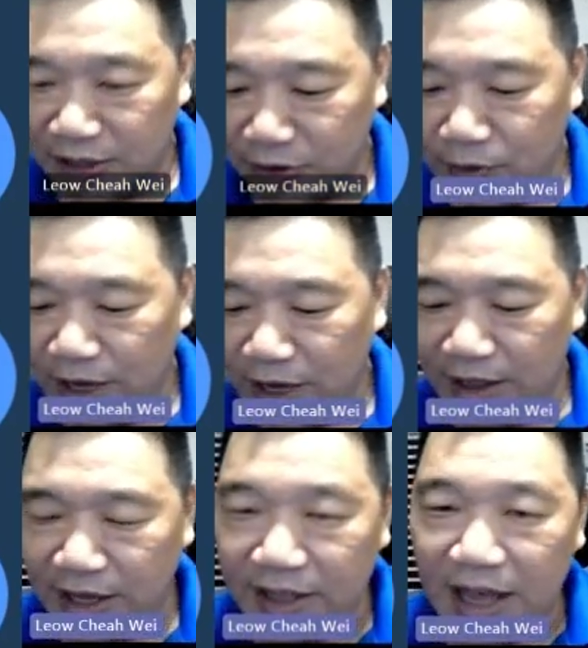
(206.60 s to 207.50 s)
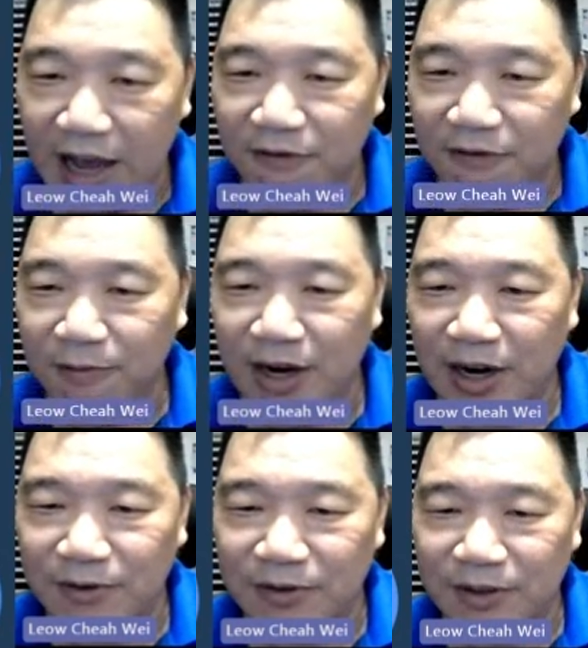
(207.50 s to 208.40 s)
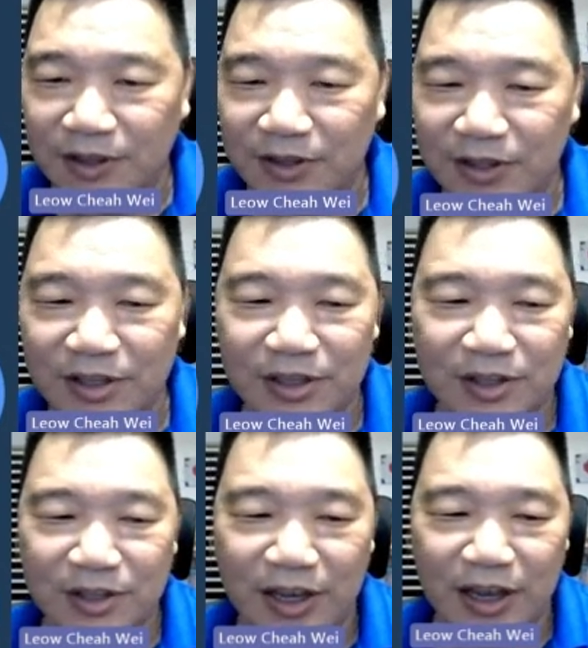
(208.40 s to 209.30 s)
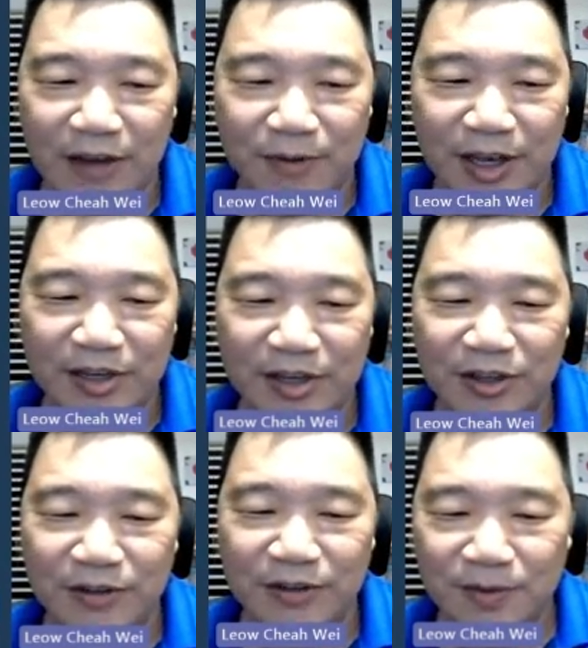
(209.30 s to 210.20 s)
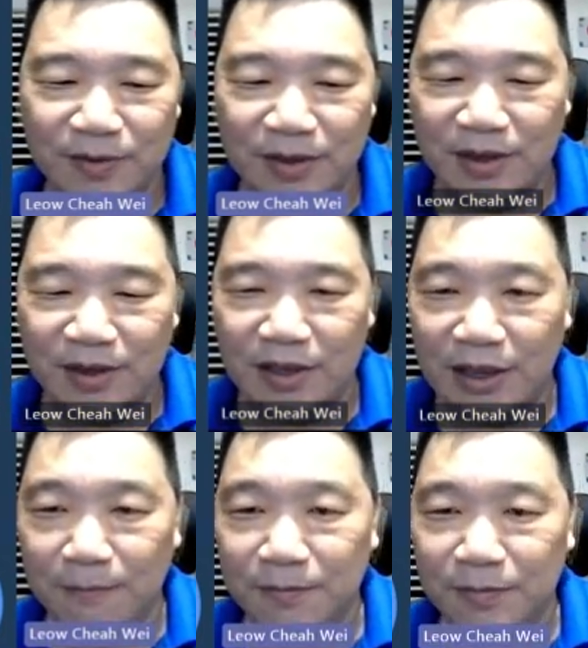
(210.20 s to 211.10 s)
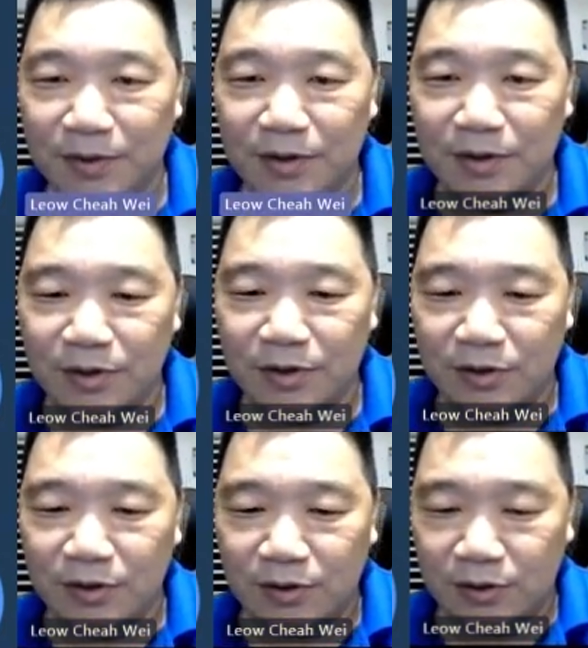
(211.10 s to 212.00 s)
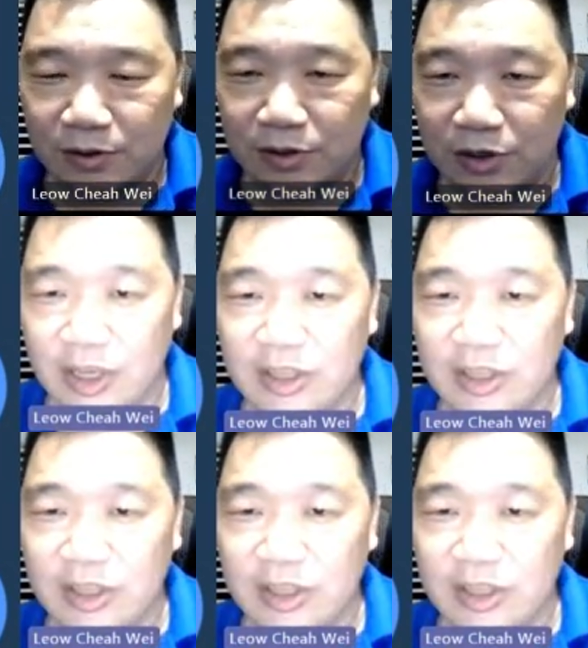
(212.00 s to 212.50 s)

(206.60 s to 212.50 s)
to get data from the cloud. This is the application. Yeah. So